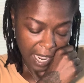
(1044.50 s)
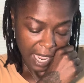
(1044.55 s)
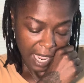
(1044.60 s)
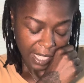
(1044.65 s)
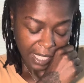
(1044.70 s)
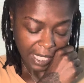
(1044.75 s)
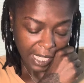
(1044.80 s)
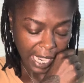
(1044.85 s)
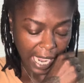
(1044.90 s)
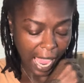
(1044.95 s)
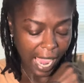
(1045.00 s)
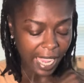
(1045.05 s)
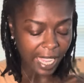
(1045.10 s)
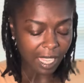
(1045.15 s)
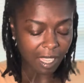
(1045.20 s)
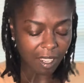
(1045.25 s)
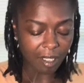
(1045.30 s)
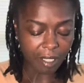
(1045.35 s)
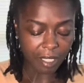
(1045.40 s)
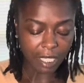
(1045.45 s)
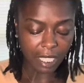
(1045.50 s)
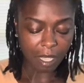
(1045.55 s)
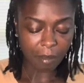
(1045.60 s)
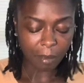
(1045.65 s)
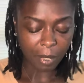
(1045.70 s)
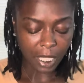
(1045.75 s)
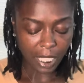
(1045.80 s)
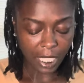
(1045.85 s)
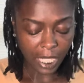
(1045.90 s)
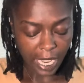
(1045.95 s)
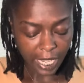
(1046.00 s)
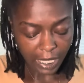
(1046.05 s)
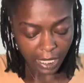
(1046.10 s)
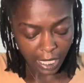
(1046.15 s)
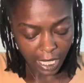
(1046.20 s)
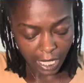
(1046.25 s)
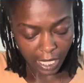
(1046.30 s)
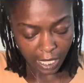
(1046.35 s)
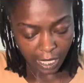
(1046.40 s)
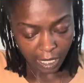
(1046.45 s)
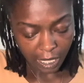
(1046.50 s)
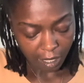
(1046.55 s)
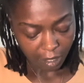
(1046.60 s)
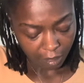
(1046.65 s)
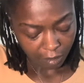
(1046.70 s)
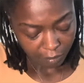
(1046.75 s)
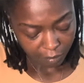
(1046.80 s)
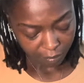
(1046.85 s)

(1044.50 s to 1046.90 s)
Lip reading: light or something like that